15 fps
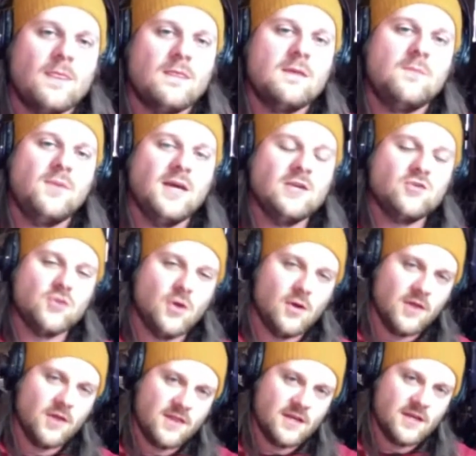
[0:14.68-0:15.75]
the Patreon
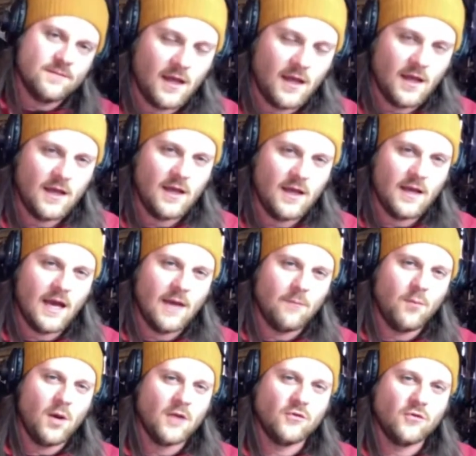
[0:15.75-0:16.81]
thing,
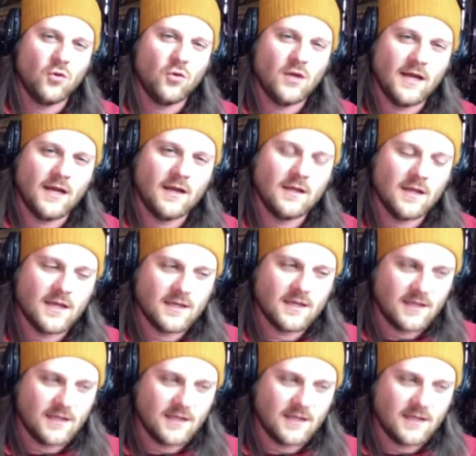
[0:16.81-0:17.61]
but doing it like